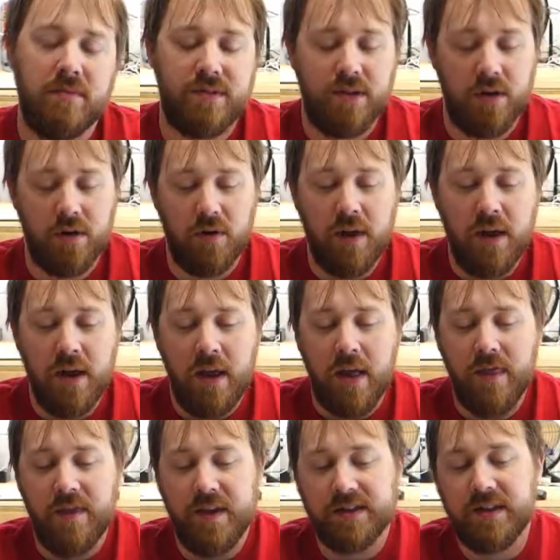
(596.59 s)
So
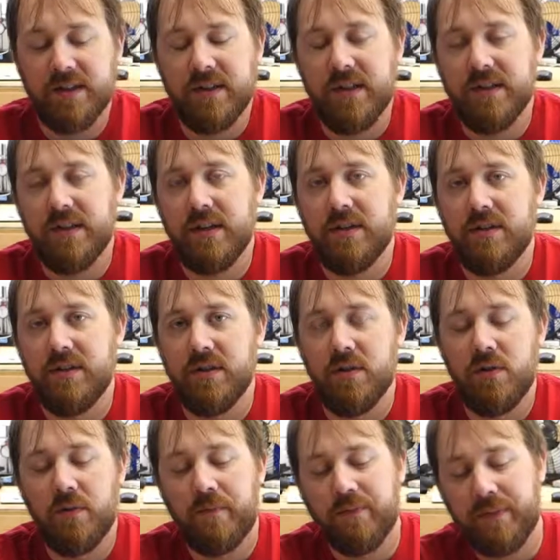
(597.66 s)
this is easy to
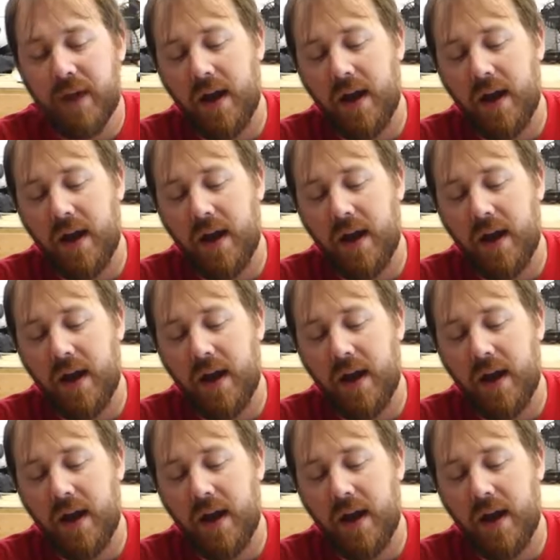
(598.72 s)
do.